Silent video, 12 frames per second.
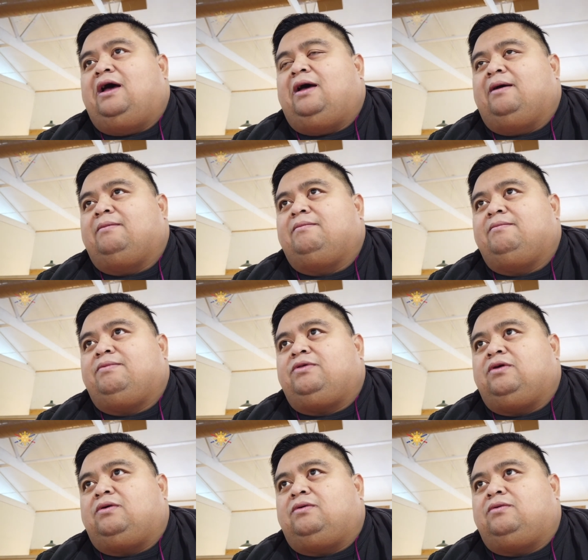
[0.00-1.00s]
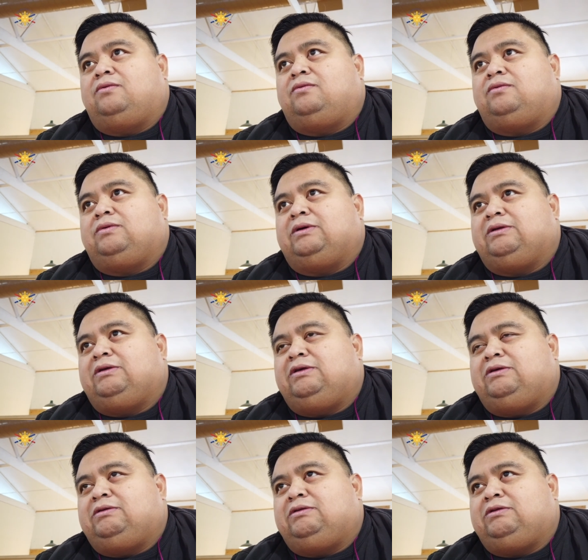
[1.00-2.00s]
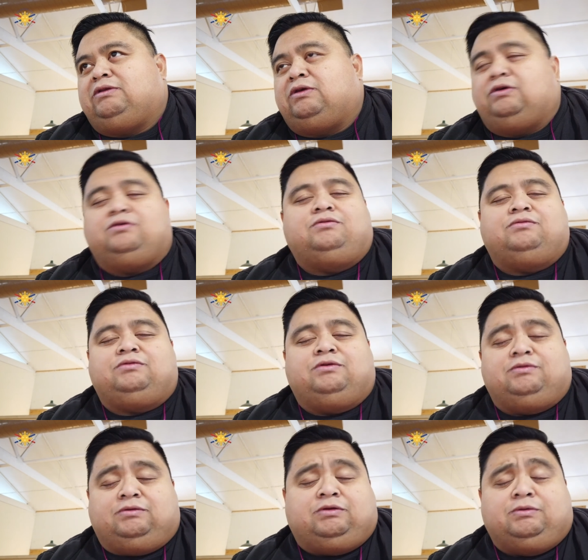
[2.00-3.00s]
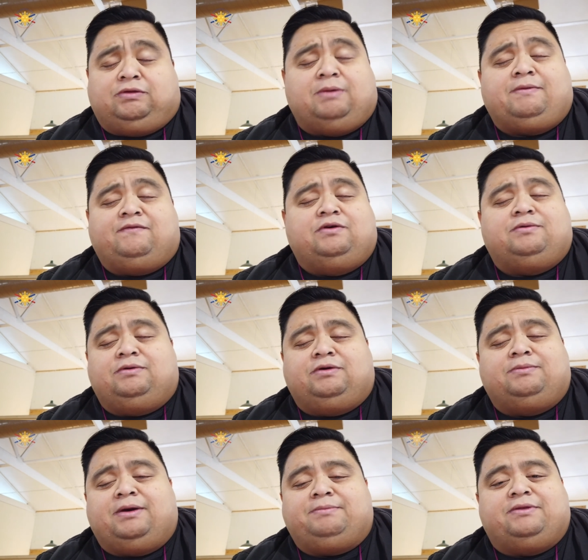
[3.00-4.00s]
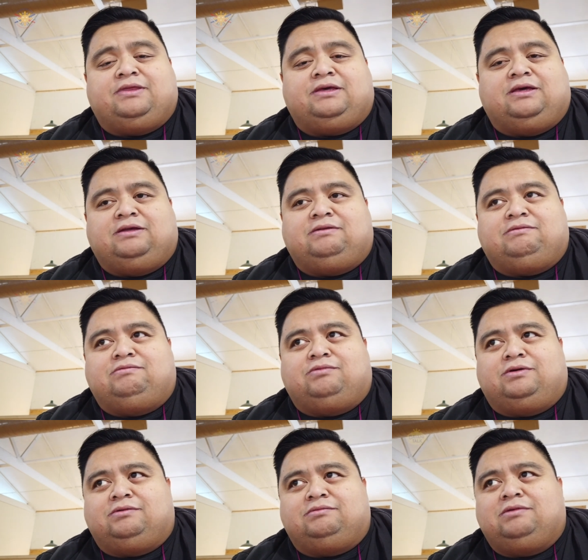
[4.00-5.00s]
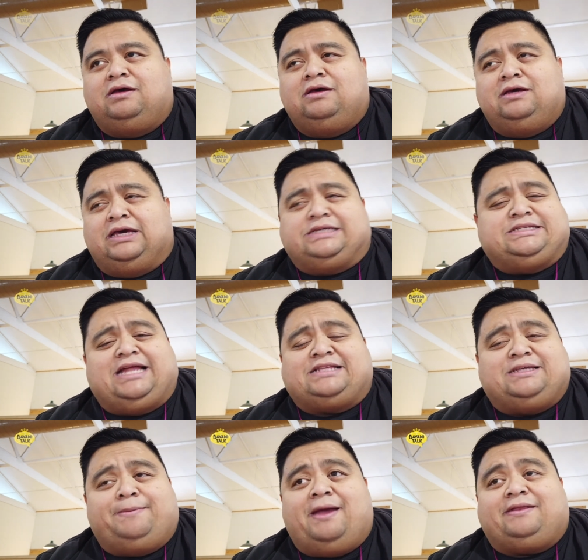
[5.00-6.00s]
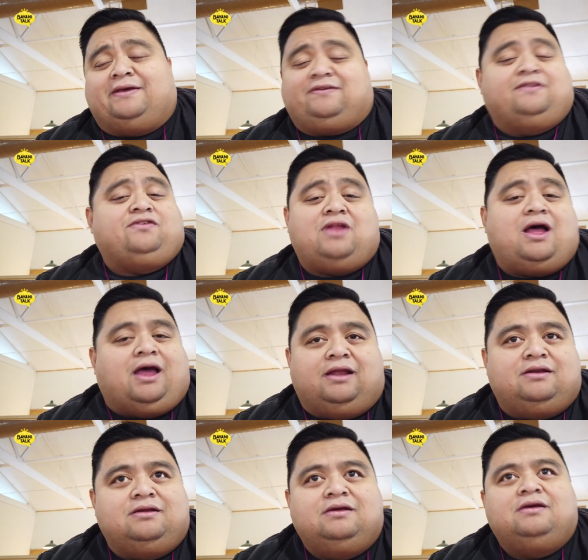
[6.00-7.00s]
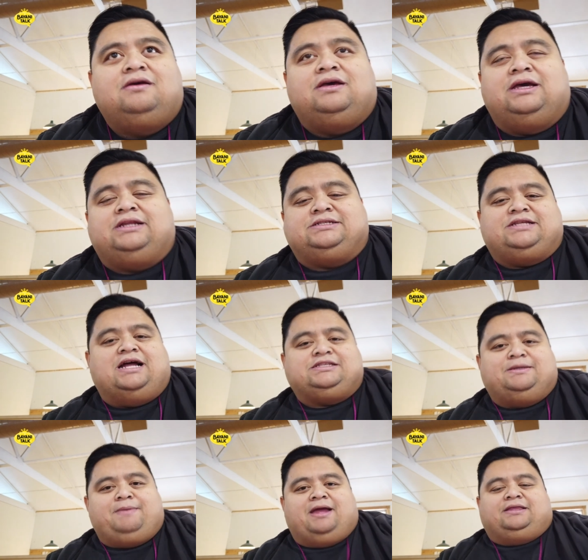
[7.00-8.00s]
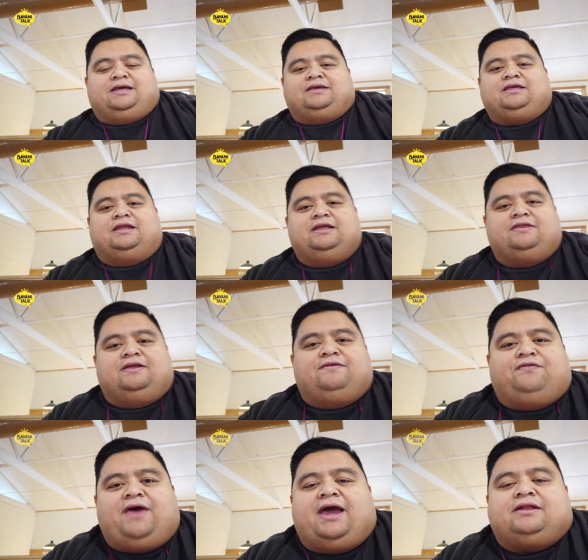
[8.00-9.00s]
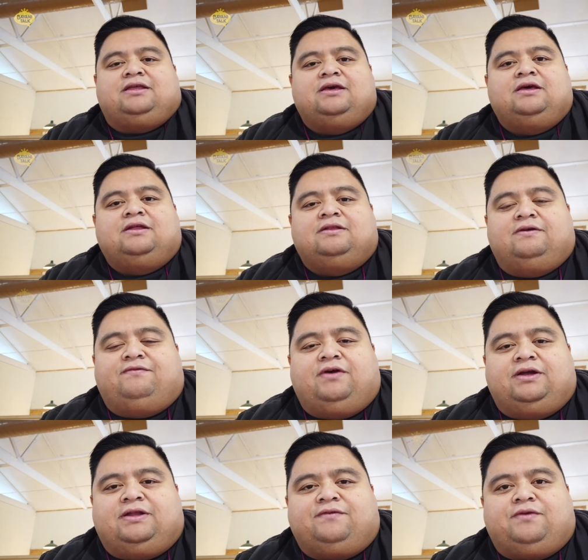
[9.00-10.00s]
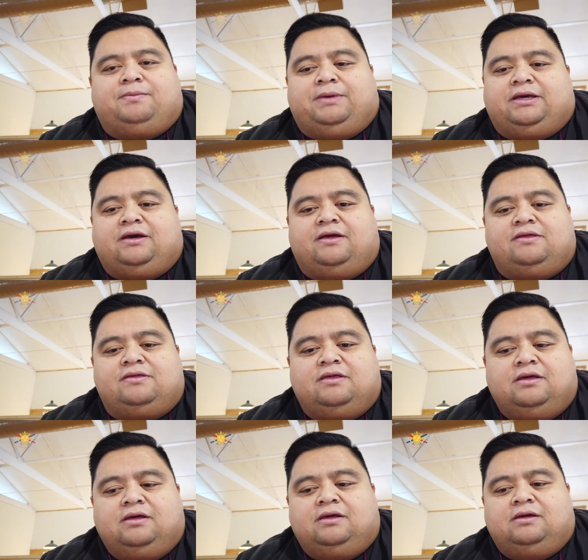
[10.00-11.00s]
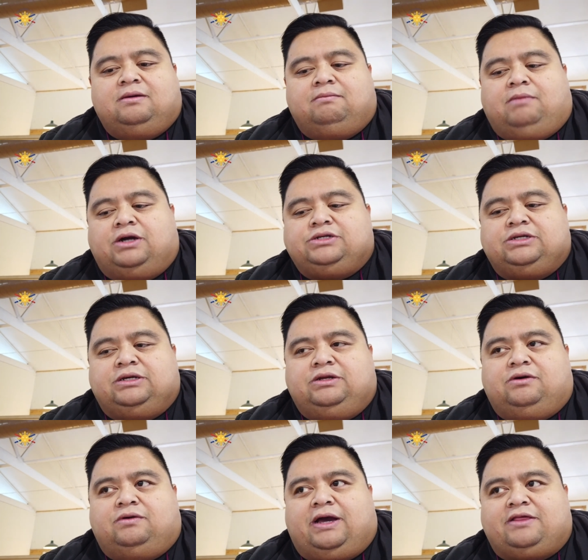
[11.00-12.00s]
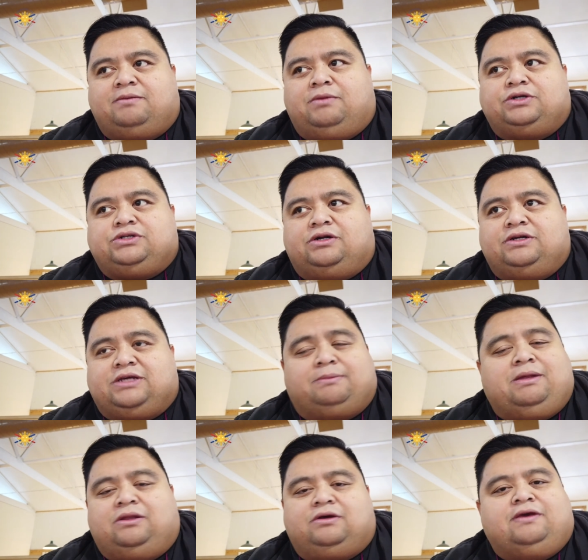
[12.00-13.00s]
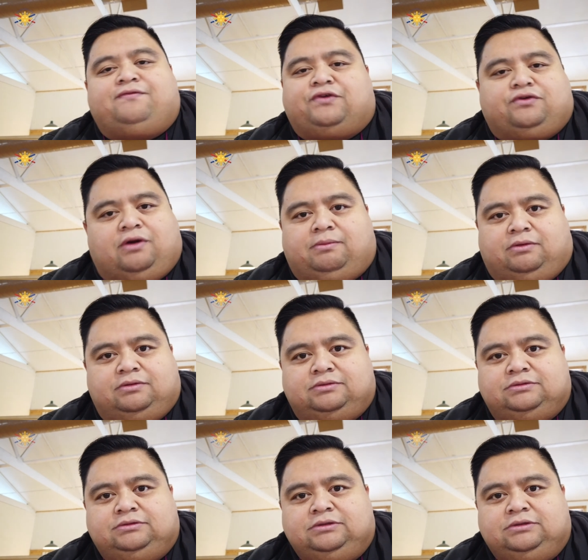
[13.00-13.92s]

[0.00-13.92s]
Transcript: Um, so to you, you, to some of you, you might be thinking, well, isn't that semantics? It's not. It is not semantics. It is in fact very different because, martial, you know, as a martial artist, I'm not looking for trouble.